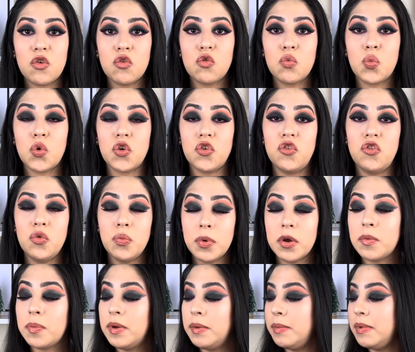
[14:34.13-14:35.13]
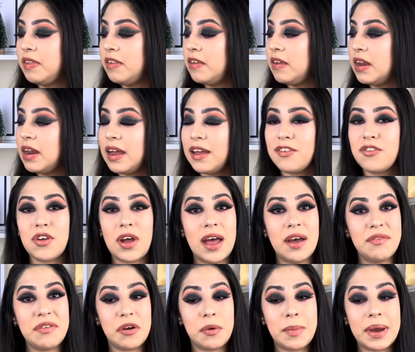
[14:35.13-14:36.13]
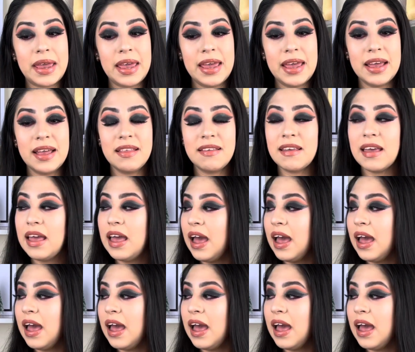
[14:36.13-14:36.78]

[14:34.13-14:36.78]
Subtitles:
were super pigmented. I still have it on my hand.